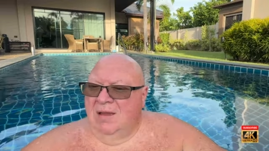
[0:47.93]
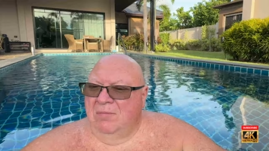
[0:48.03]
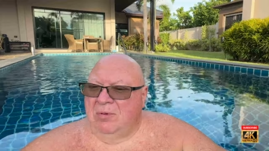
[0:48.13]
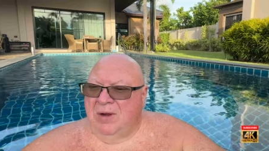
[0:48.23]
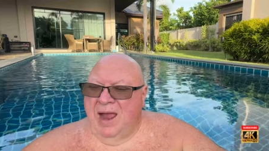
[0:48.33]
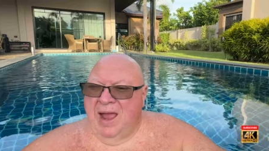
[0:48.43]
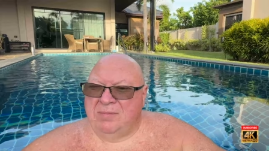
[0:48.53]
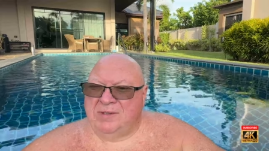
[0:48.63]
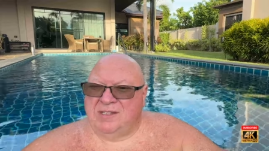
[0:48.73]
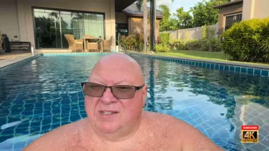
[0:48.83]

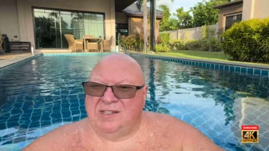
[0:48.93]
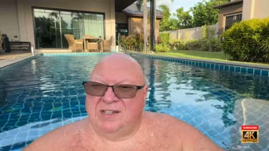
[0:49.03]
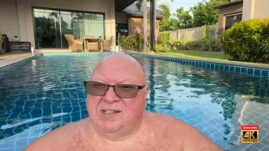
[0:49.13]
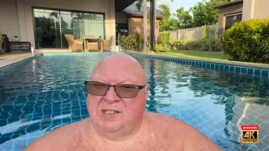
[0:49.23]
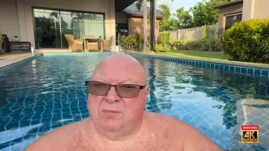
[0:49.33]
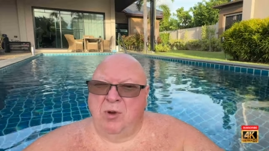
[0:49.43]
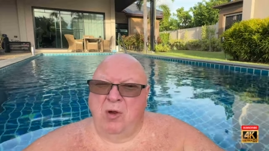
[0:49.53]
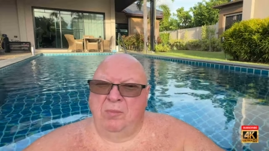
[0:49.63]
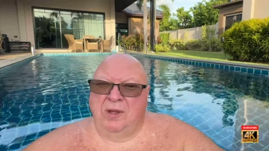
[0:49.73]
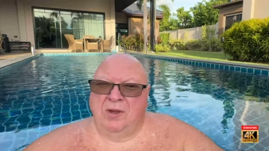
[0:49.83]
perhaps the six
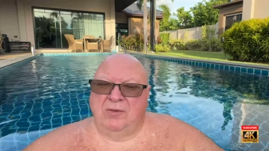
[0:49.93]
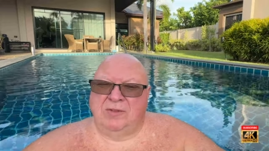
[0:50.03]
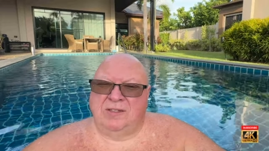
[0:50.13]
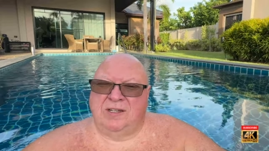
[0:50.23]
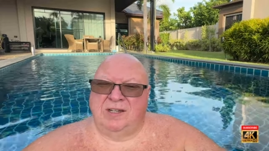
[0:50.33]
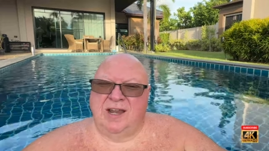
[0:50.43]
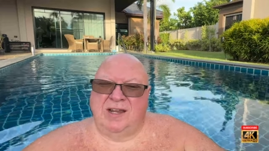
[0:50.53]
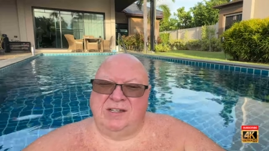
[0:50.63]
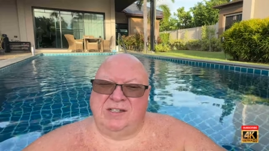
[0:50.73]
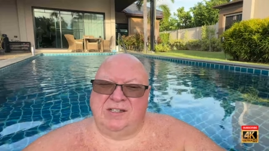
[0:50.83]
small meals.
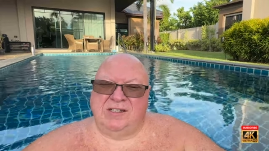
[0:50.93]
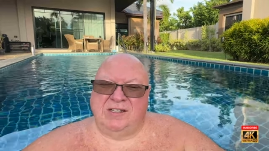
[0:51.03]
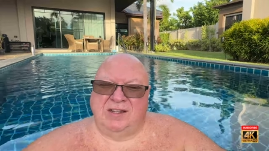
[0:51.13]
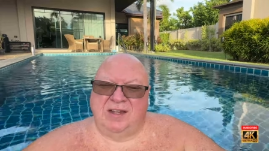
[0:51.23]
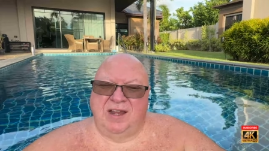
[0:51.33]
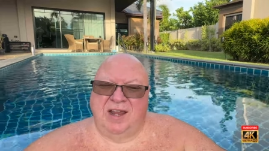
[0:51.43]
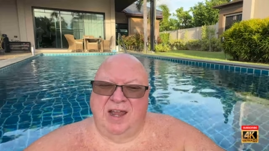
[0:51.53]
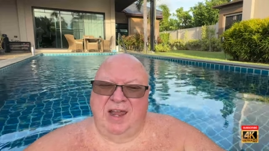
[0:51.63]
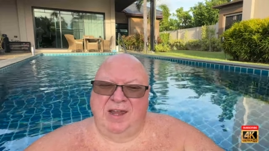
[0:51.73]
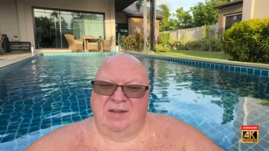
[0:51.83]
Today she's
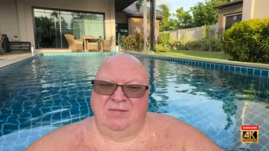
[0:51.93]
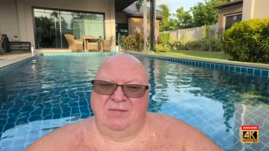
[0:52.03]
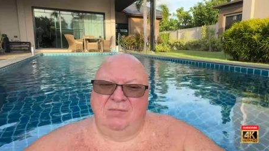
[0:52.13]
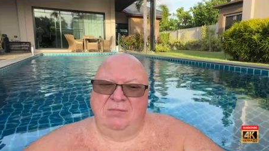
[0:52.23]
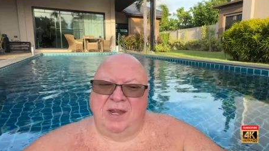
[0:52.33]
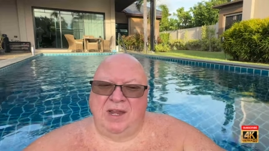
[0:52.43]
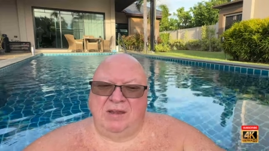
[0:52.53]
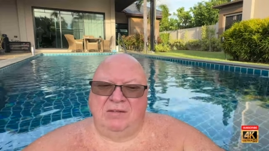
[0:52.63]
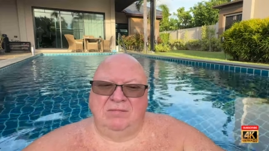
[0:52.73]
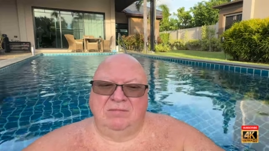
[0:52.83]
ate meat
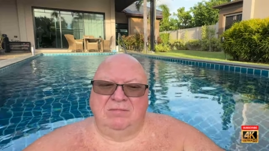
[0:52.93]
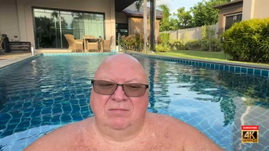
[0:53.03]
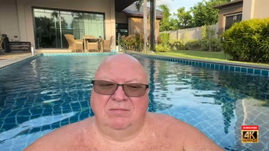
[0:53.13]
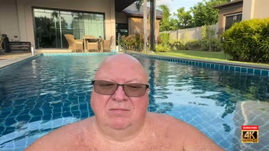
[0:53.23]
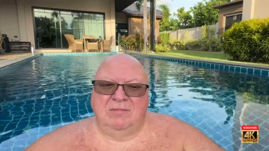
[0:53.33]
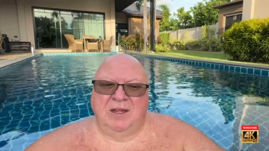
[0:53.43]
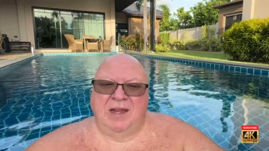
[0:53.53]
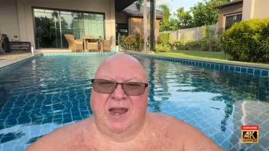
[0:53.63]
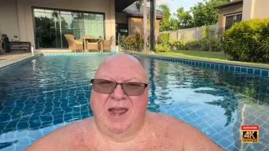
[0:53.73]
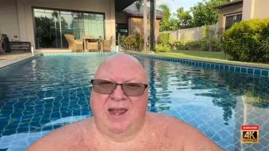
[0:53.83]

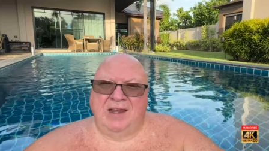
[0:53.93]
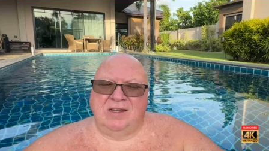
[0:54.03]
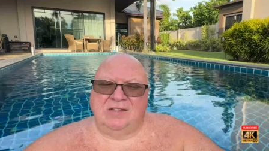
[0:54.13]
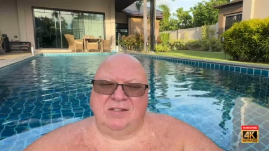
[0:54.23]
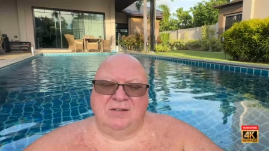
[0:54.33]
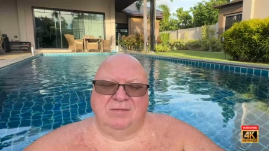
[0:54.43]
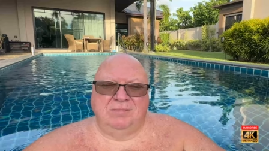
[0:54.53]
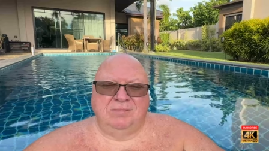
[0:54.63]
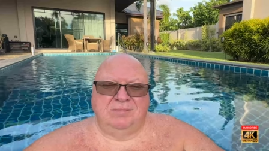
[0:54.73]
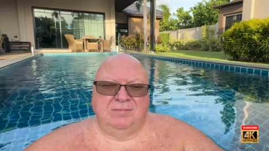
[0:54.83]
and eggs
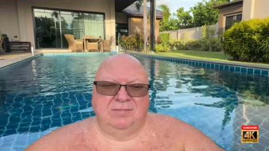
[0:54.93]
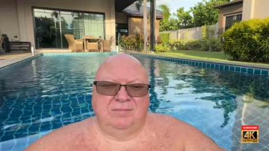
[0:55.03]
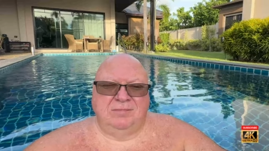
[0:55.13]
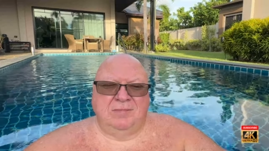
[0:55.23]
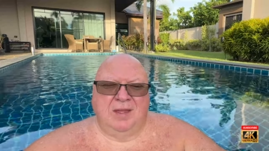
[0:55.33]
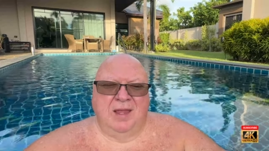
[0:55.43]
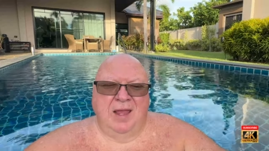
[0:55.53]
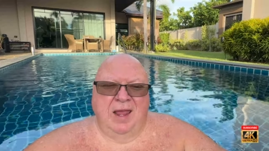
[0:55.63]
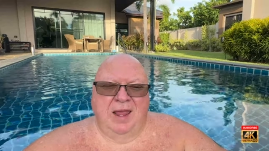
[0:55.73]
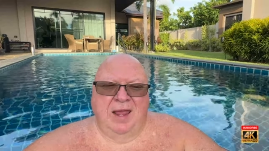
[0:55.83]

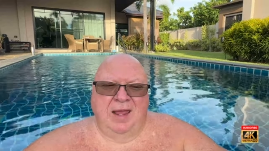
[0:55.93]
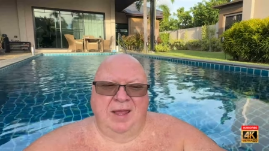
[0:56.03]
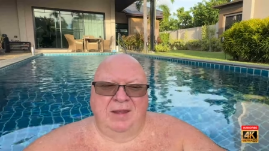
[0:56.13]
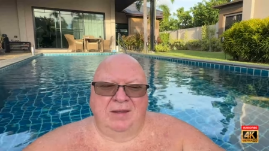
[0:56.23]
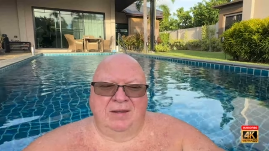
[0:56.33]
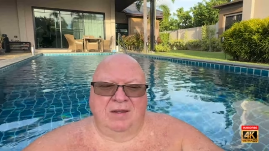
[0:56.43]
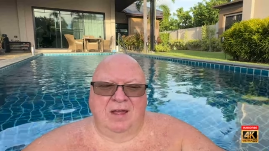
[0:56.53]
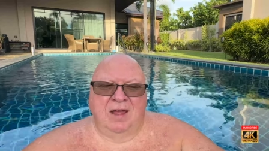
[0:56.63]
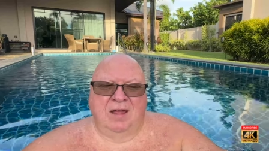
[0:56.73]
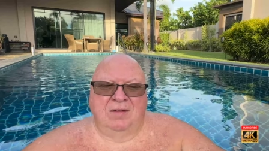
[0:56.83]
and
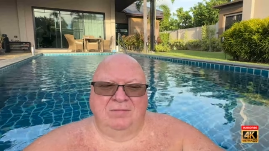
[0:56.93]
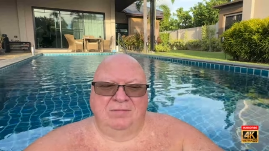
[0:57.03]
uh,